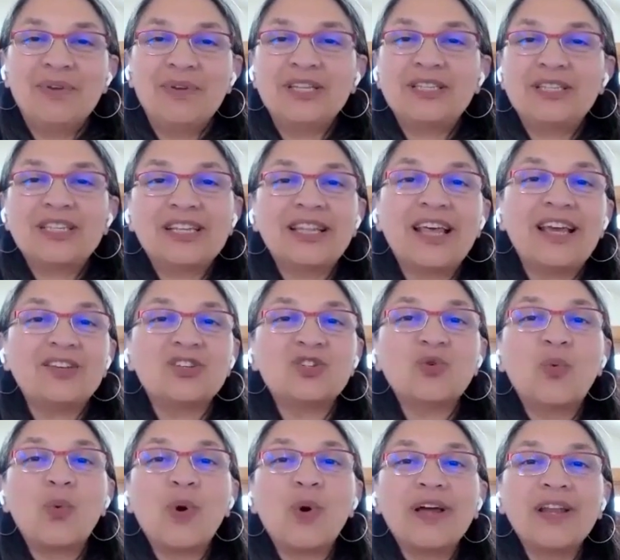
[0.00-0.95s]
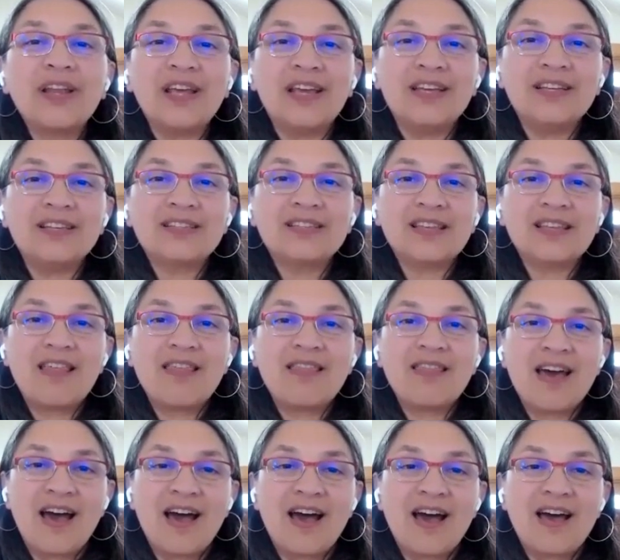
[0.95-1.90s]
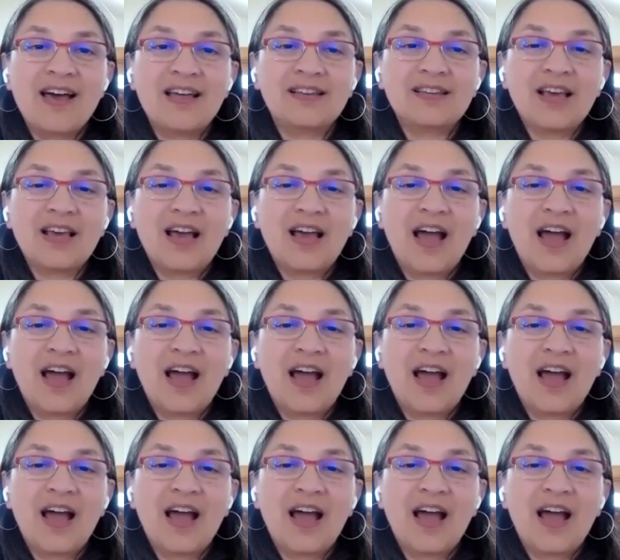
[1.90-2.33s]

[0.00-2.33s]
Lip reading: mid to late 20s that